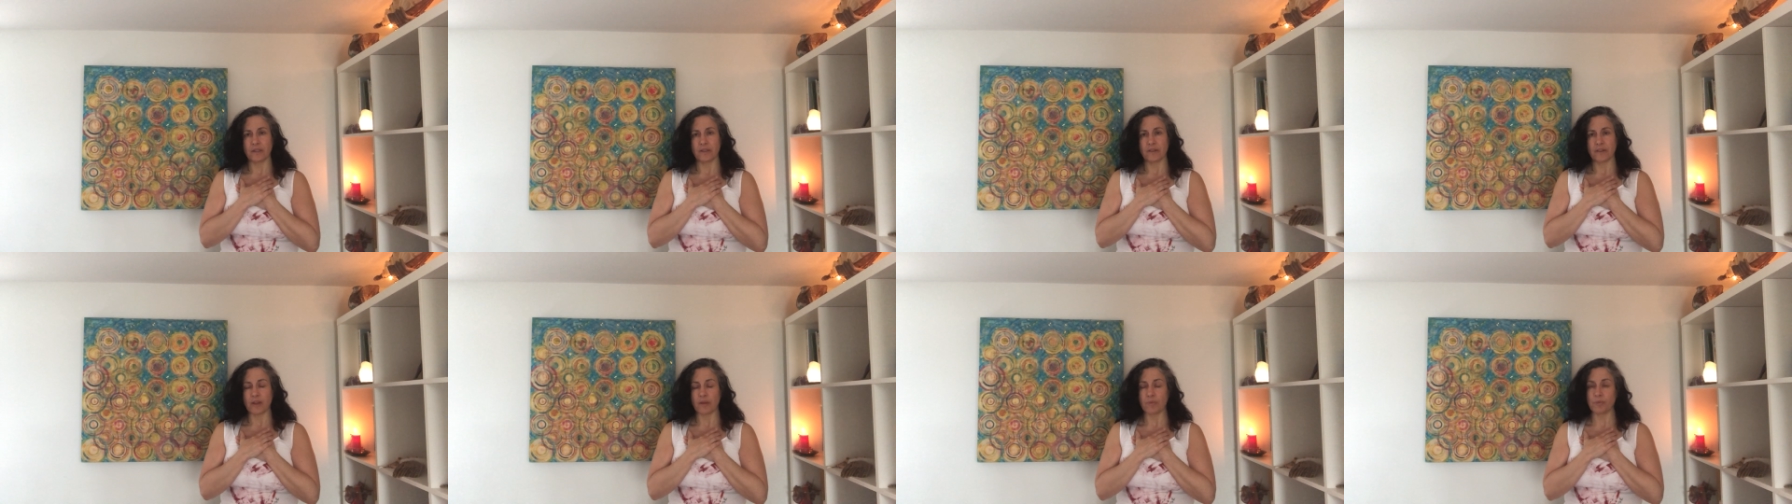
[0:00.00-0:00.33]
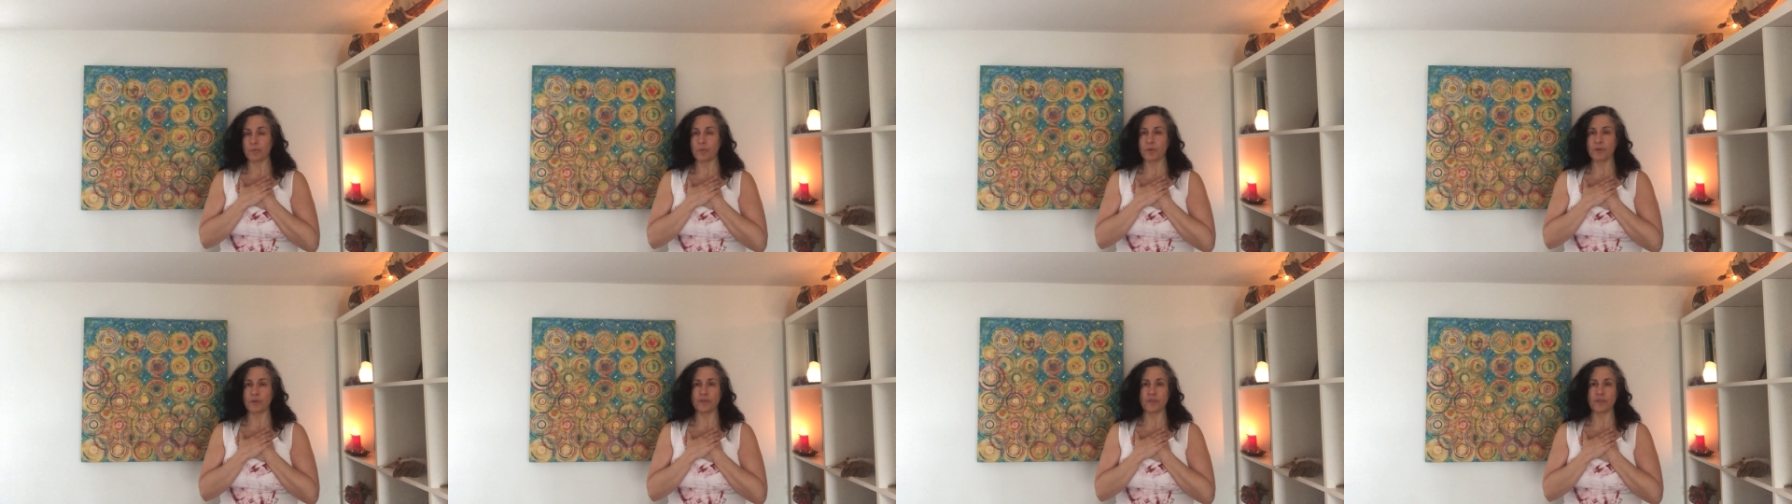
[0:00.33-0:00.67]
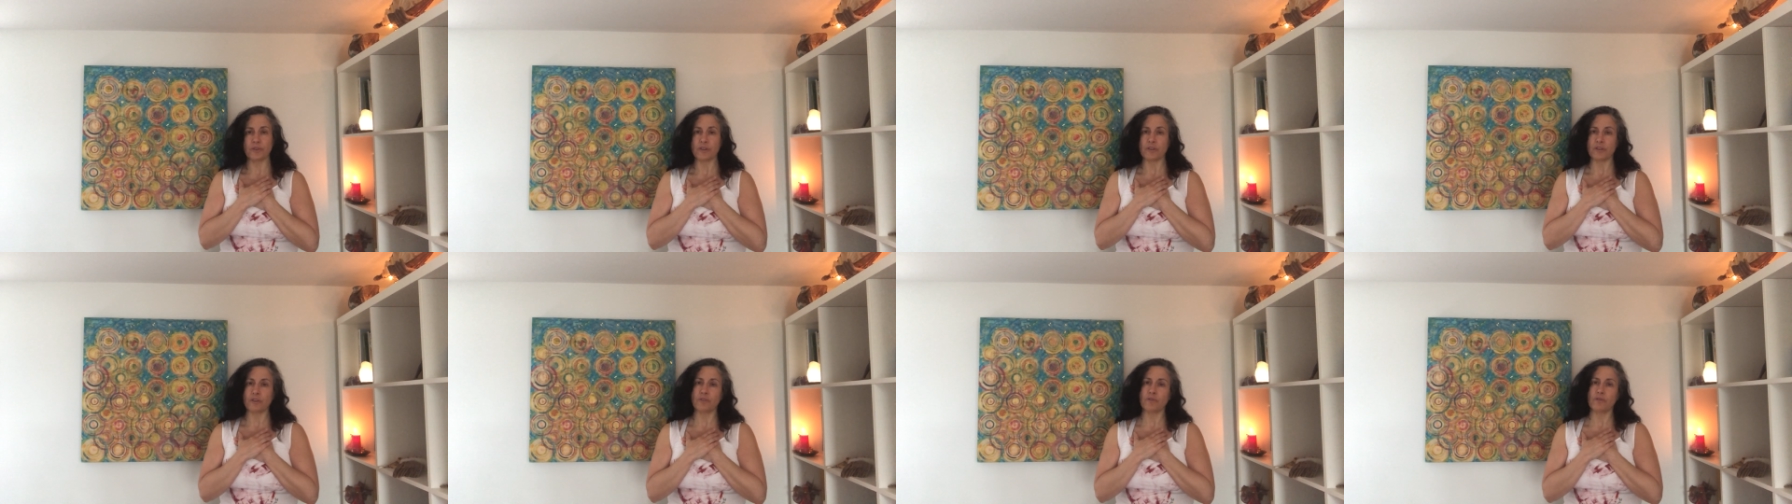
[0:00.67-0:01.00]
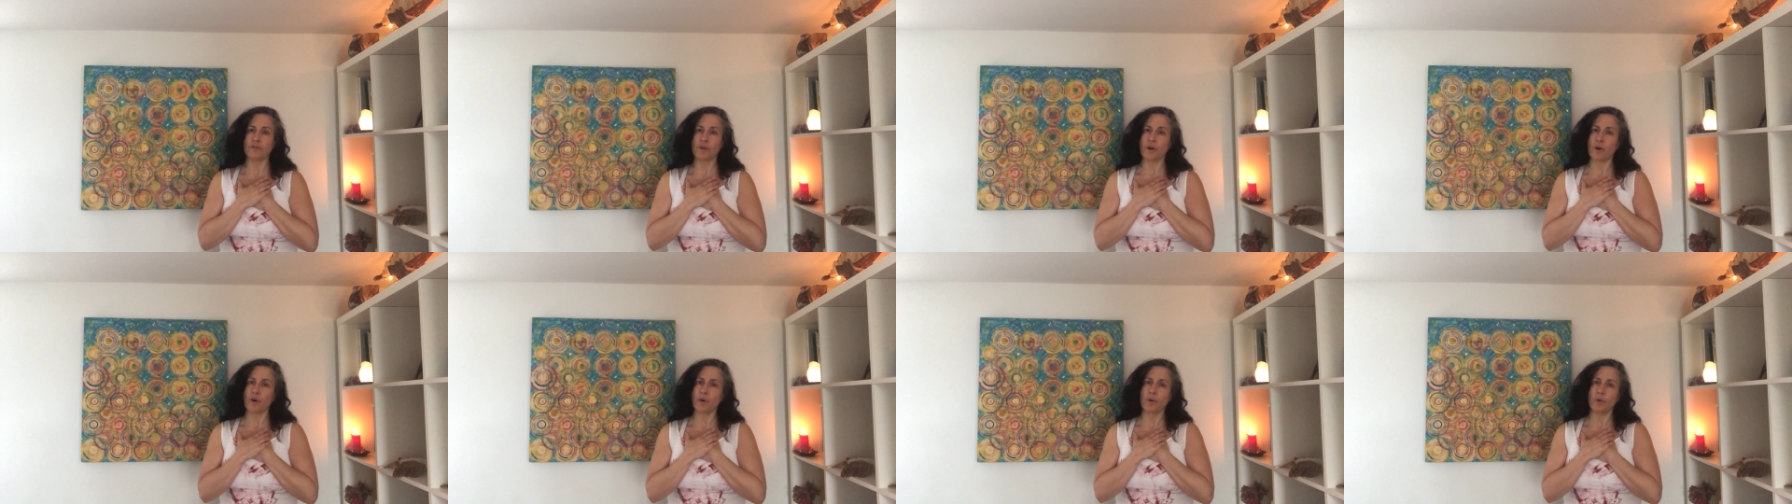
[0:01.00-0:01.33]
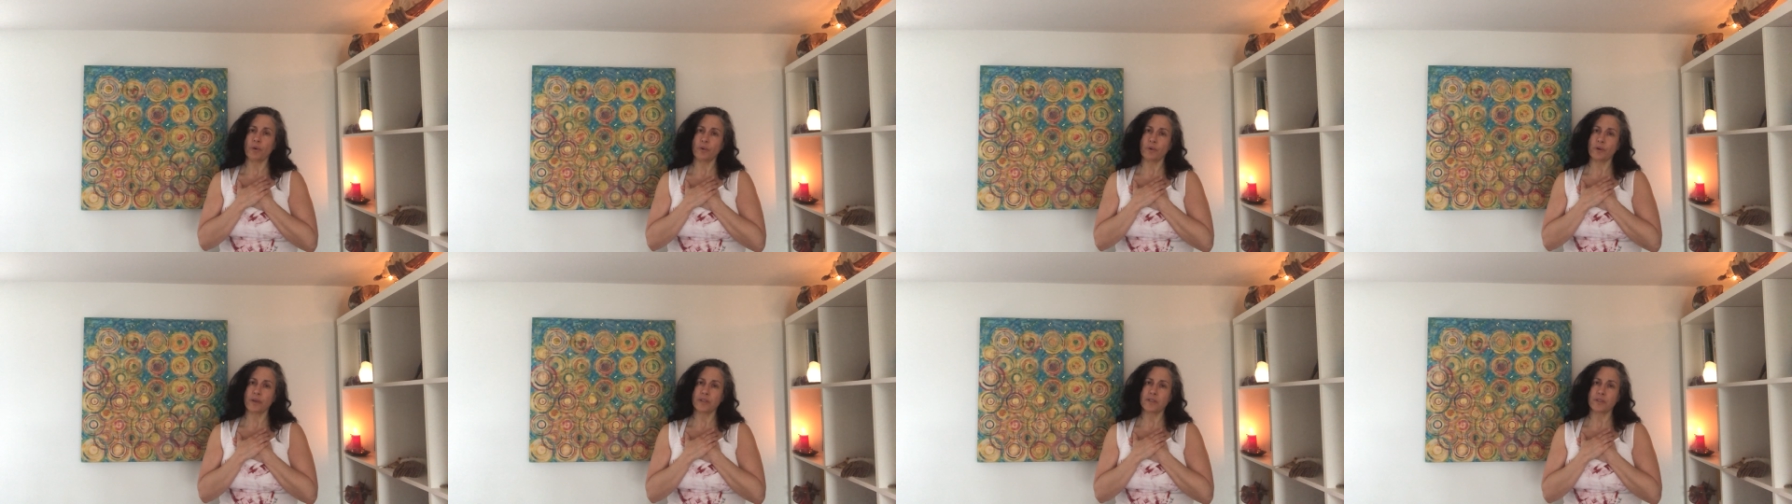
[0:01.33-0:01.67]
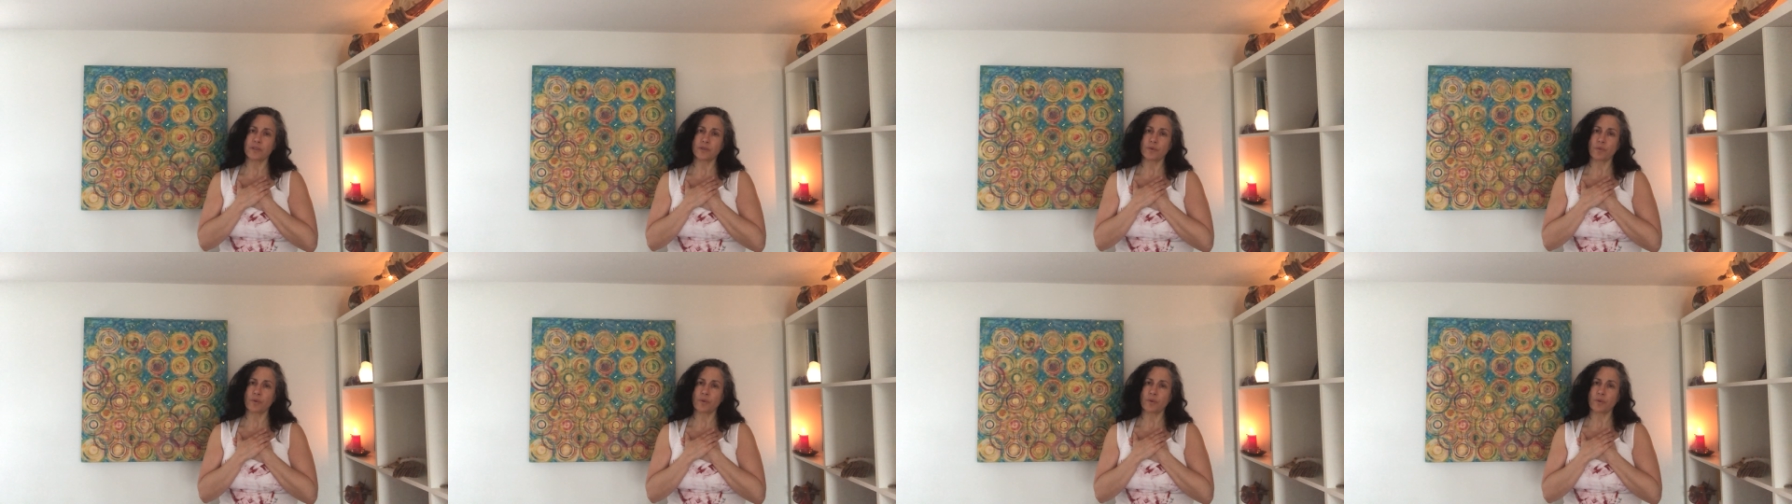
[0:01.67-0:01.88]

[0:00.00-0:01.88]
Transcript: that book that you've always